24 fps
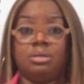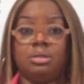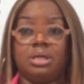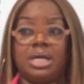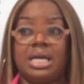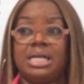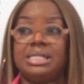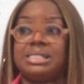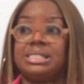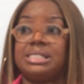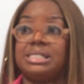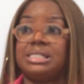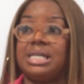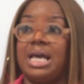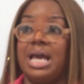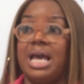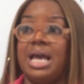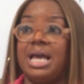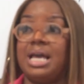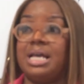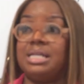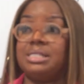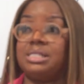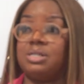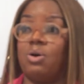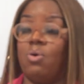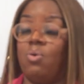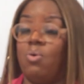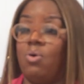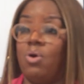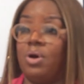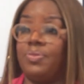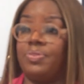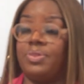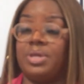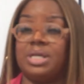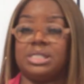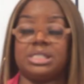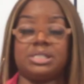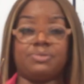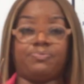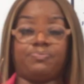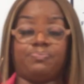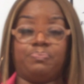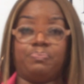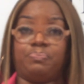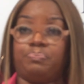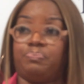It says on
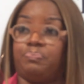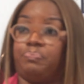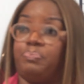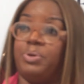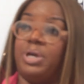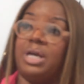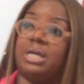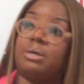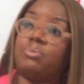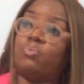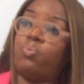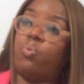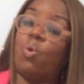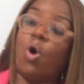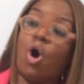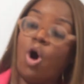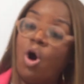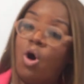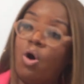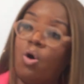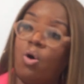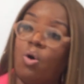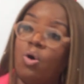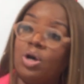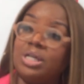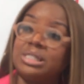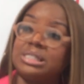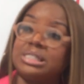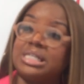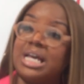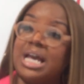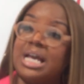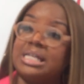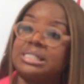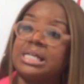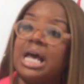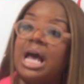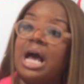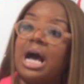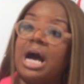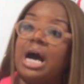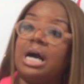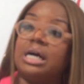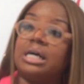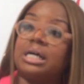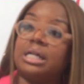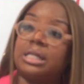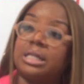this big wall, it says
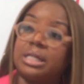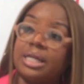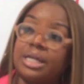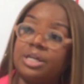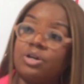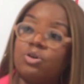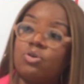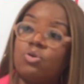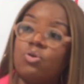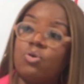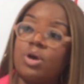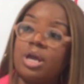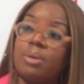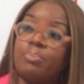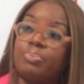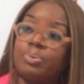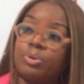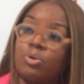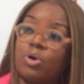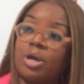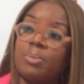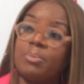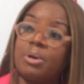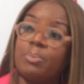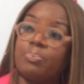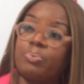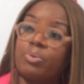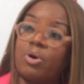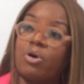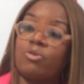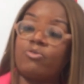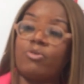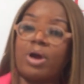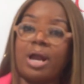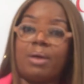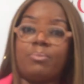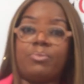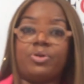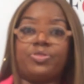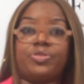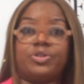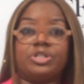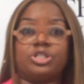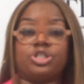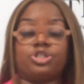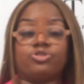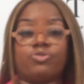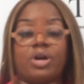a clinical employment program
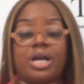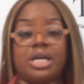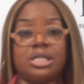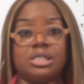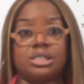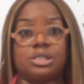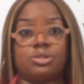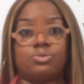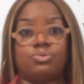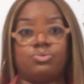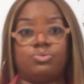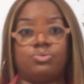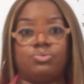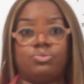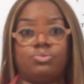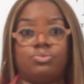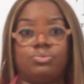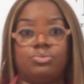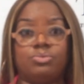with a trade school.